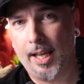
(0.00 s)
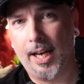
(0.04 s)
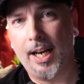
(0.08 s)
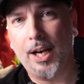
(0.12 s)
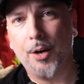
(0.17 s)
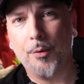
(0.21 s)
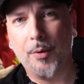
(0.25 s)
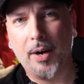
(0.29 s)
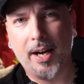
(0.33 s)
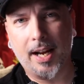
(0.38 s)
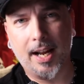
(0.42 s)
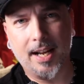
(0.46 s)
At
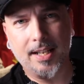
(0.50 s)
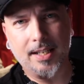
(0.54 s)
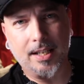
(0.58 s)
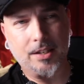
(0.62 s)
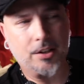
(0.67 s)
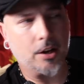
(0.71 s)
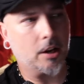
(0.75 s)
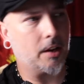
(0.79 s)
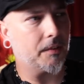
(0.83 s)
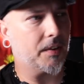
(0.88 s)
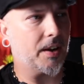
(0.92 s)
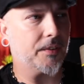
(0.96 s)
any rate, guys,
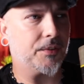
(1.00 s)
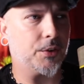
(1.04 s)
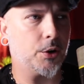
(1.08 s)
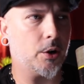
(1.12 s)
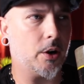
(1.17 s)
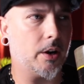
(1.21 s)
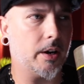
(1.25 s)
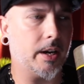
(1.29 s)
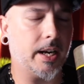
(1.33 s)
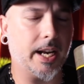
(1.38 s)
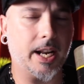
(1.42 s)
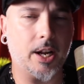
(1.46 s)
that's all I've got for you
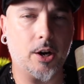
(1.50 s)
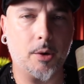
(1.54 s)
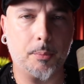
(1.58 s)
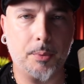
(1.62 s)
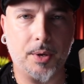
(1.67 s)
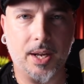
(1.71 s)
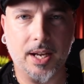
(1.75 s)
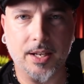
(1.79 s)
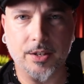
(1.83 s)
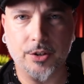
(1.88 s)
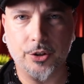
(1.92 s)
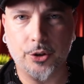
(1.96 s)
all today. I hope
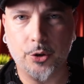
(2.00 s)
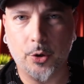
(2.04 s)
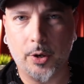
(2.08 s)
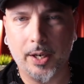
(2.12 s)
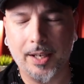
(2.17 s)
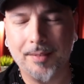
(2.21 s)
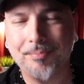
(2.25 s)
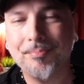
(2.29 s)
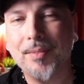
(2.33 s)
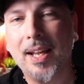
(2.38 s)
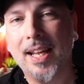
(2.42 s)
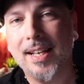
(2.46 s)
you guys enjoyed
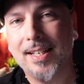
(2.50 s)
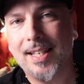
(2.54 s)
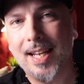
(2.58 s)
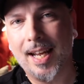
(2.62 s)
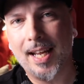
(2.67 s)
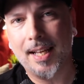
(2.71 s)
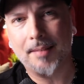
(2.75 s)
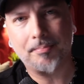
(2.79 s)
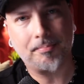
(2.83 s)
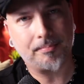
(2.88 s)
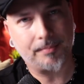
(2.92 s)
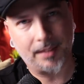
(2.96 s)
it. And
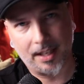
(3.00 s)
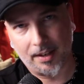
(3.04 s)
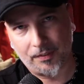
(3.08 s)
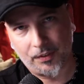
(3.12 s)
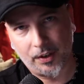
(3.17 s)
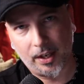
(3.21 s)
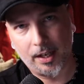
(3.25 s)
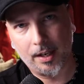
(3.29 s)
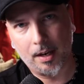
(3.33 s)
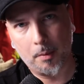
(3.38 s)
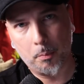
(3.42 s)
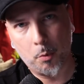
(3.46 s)
Ted, if
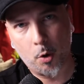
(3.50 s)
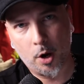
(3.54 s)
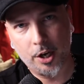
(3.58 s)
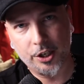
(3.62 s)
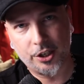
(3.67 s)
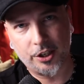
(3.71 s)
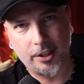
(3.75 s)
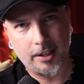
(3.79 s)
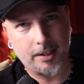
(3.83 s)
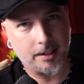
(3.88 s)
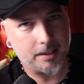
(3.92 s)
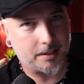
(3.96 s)
you end up
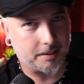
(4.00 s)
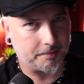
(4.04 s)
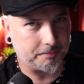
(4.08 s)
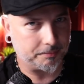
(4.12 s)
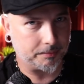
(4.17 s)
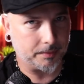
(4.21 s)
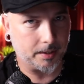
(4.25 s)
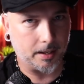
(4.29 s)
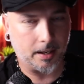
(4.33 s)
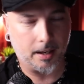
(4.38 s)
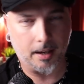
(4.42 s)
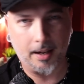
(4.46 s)
watching this,
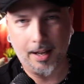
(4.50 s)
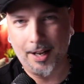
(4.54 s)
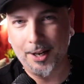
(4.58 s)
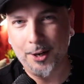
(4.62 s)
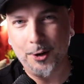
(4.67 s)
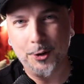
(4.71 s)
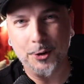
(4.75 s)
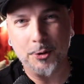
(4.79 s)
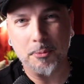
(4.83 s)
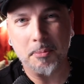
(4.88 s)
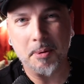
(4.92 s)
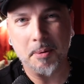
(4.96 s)
uh, I
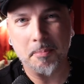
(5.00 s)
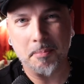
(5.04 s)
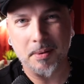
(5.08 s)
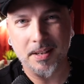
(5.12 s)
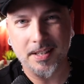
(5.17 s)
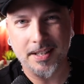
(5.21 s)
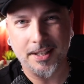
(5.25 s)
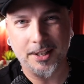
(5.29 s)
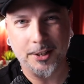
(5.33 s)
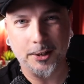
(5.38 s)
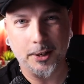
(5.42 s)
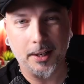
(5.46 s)
know you've been
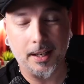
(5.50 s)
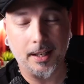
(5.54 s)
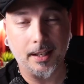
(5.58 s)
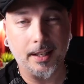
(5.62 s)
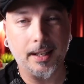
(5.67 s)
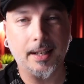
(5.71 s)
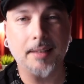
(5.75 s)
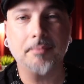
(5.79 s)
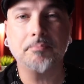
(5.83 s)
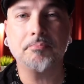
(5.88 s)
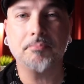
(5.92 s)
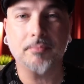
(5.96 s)
busy here
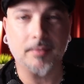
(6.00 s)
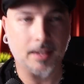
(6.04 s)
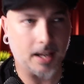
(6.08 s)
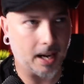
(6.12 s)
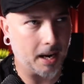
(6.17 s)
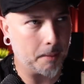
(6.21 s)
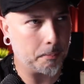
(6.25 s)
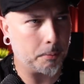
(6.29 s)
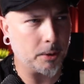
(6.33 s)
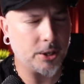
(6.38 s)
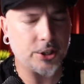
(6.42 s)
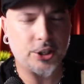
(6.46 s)
lately.
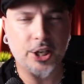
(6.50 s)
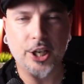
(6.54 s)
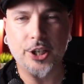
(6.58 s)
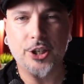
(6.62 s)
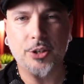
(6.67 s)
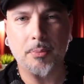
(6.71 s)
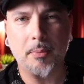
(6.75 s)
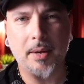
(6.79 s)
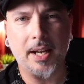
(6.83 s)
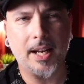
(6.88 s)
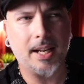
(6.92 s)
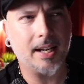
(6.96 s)
I
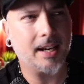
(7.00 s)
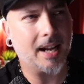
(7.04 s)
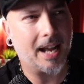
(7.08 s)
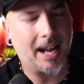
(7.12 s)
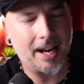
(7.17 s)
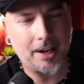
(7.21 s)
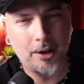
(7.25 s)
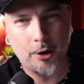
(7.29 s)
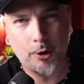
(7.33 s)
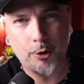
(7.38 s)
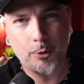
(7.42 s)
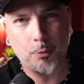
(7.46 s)
appreciate you, man.
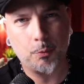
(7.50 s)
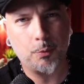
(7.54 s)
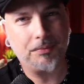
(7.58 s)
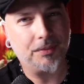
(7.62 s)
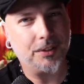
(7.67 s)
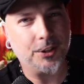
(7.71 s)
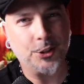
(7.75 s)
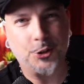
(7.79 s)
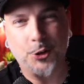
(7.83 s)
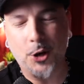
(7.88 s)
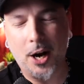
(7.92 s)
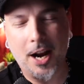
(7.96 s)
I know
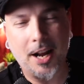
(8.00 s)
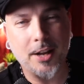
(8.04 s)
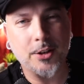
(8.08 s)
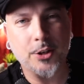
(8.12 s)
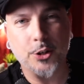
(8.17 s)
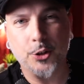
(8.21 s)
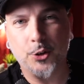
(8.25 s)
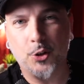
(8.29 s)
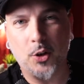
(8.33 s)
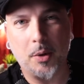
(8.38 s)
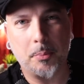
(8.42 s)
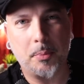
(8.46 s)
the
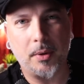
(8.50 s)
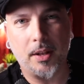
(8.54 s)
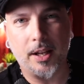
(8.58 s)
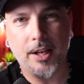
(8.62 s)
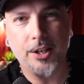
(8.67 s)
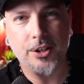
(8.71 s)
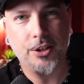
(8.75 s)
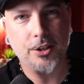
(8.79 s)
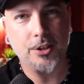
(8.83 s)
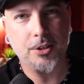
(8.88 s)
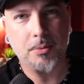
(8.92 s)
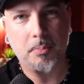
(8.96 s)
trials and
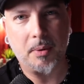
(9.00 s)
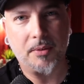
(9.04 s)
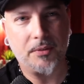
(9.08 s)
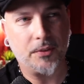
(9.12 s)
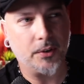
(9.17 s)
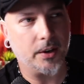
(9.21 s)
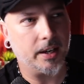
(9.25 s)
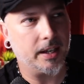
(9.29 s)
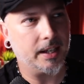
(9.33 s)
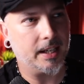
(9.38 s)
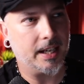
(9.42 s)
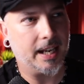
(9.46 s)
tribulations, my
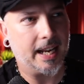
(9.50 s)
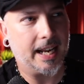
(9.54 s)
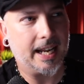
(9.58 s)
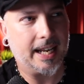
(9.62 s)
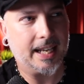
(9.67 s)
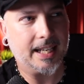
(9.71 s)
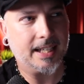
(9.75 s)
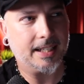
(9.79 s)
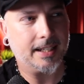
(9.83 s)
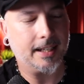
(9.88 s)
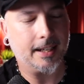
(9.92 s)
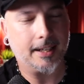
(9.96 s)
friend,
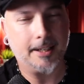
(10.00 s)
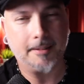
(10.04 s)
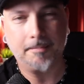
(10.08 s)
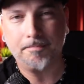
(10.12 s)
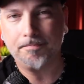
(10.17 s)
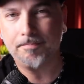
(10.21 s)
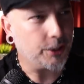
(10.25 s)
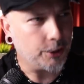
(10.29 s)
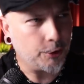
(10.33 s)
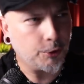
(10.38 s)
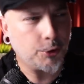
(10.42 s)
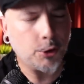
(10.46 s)
and
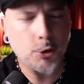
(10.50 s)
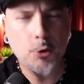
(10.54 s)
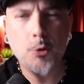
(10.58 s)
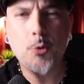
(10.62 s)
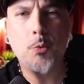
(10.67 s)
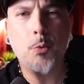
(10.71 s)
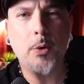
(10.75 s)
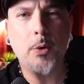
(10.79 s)
um, you do